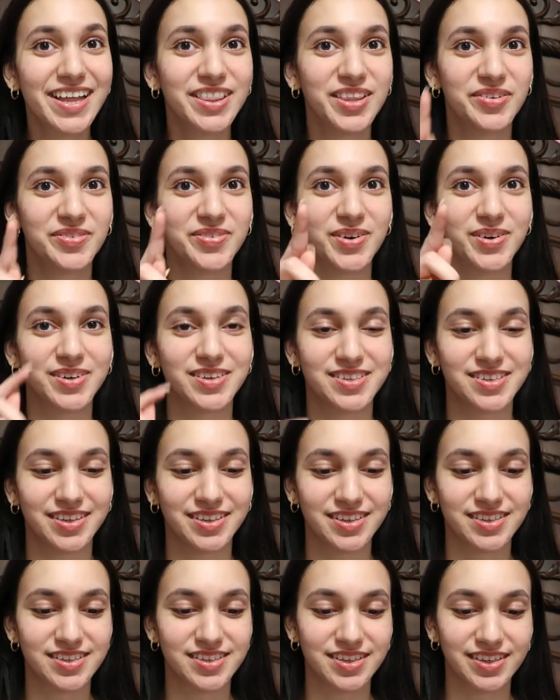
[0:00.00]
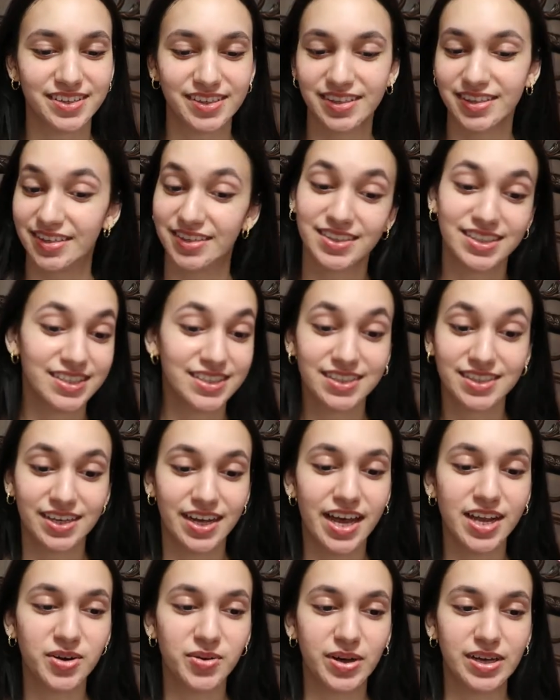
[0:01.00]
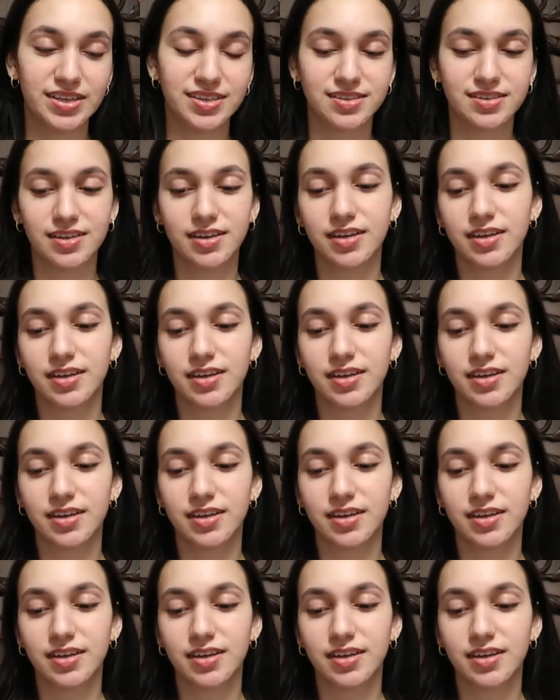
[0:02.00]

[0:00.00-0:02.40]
The focus on this thing. Anyways,